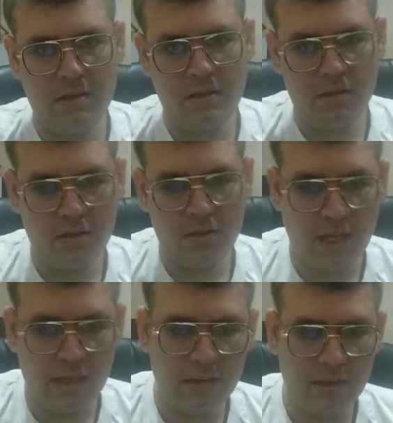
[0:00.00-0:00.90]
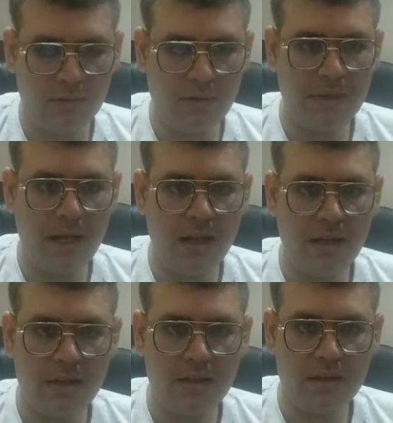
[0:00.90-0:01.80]
Yes, this will be a
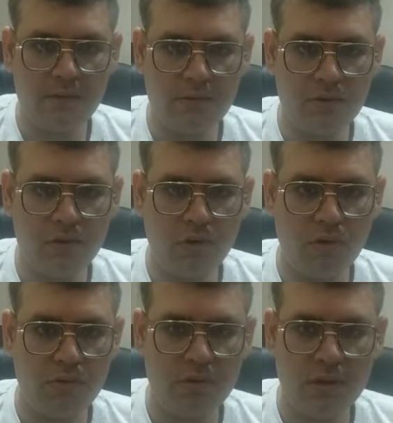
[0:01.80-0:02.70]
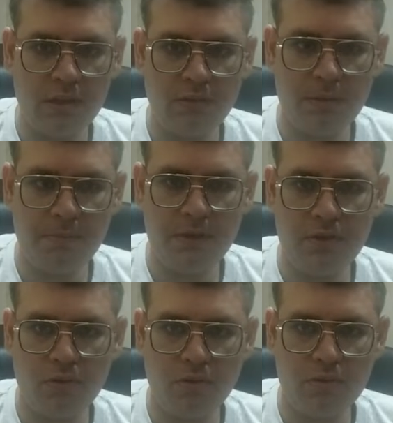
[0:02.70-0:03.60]
draw. This will be
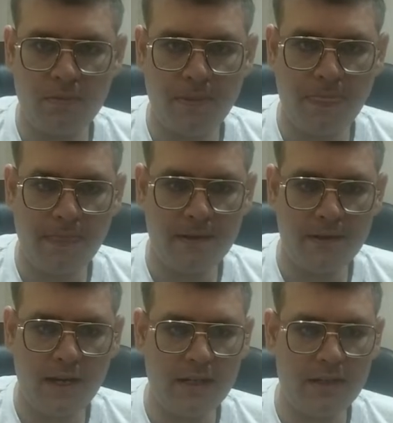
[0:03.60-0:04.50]
draw. Right?